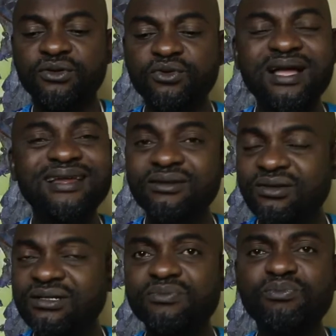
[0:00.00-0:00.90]
You
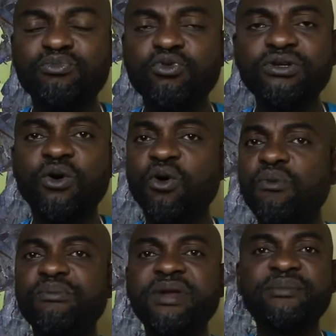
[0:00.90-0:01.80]
cannot put the
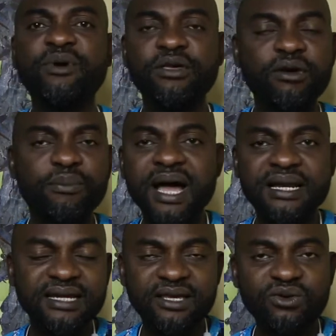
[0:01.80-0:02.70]
whole blame on your
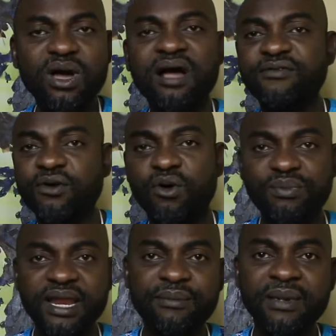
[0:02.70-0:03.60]
partner. You have your own
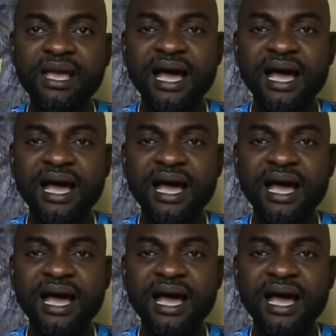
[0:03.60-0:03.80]
blame.